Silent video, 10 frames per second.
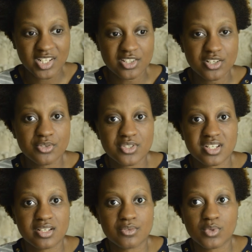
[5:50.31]
use
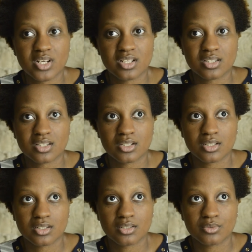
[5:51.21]
it with,
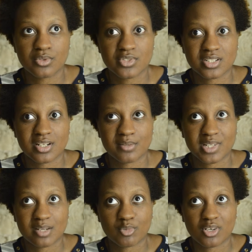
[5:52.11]
what was the name of
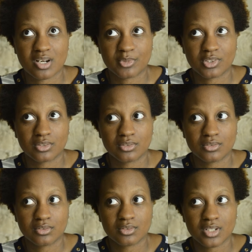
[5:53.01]
that primer?
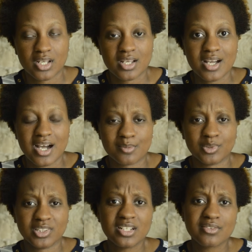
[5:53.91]
I
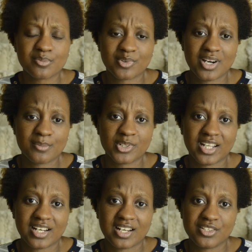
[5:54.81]
believe the primer
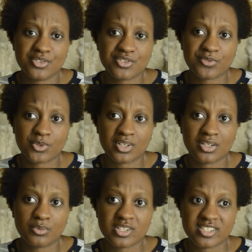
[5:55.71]
that I used for
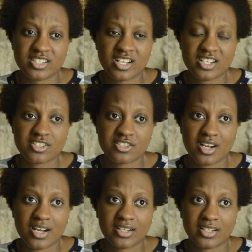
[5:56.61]
it was NYX
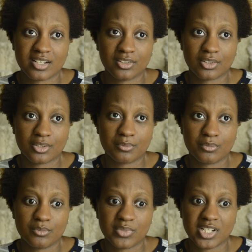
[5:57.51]
Shine Killer,
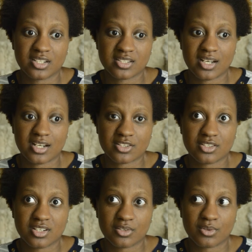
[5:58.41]
because I
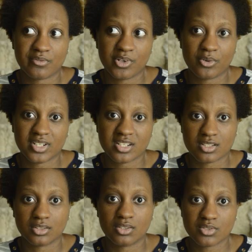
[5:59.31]
actually did a review on
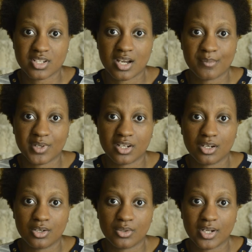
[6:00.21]
this a long time
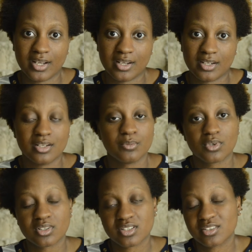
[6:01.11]
ago and it
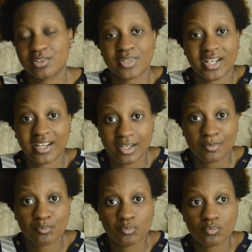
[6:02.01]
worked
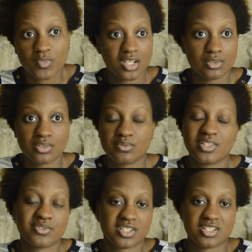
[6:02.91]
okay.
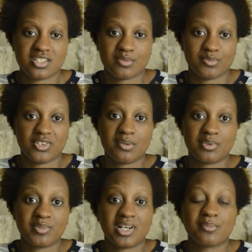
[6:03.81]
It was a decent
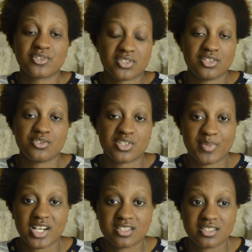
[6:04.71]
primer, but I mostly used it
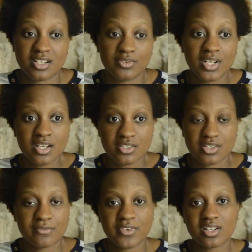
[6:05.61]
by itself. So
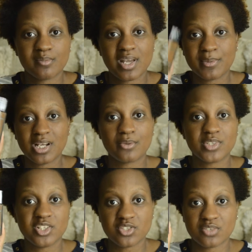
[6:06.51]
I figured maybe I
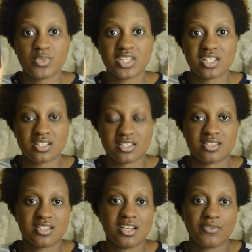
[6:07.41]
would use it with this to
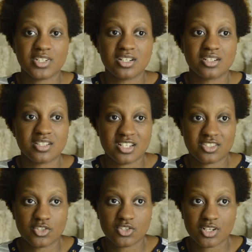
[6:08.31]
see if it did a
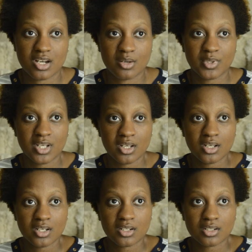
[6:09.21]
decent job.
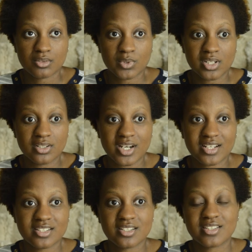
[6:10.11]
Well,
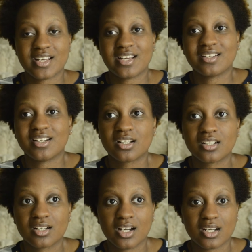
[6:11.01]
I did that.
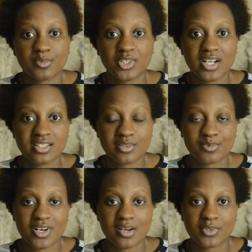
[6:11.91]
I applied the
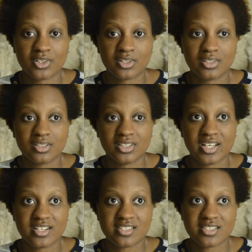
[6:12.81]
primer,
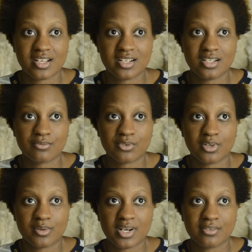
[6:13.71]
let it set in for
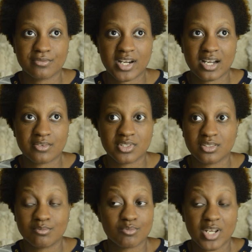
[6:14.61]
around 5
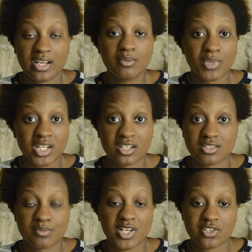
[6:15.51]
to 8
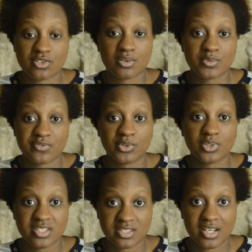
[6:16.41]
minutes to make sure it was
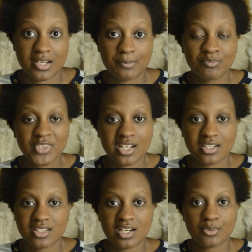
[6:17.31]
fully set,
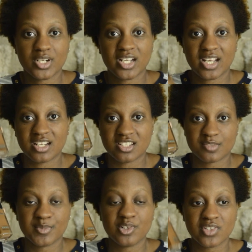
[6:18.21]
and then I went ahead and
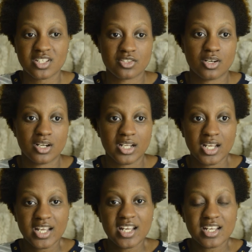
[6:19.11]
smoothed this on.
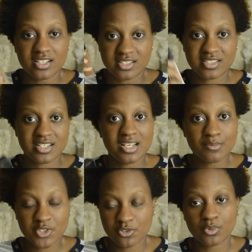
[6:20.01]
It
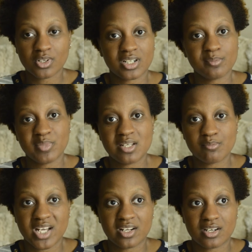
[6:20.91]
seemed to work a
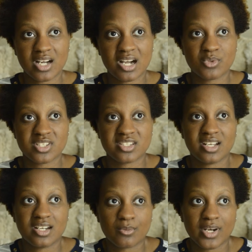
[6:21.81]
bit better. I would
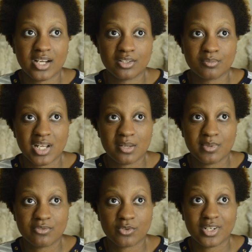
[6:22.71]
say around
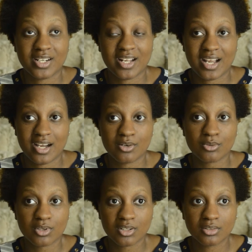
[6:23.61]
maybe for an
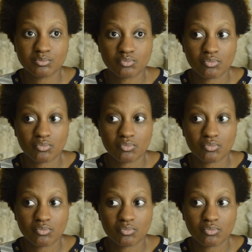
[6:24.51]
hour,